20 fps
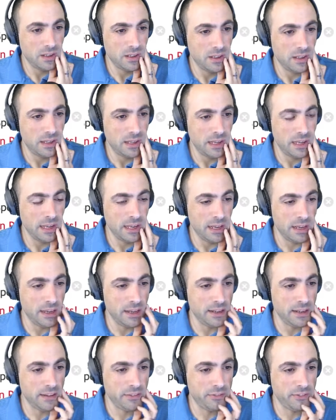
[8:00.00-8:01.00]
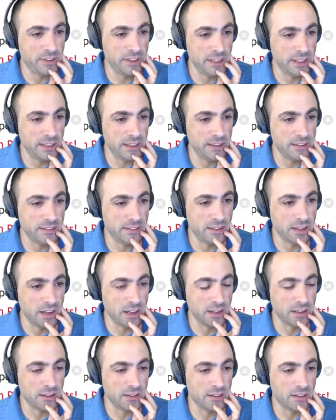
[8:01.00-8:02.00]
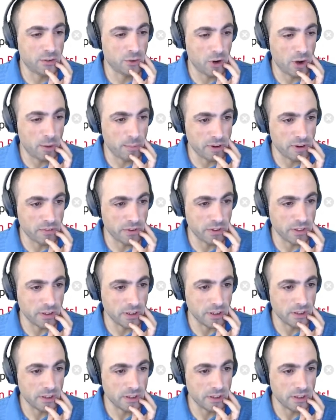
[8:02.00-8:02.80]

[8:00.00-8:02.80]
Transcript: And if DNS dot, drop everything.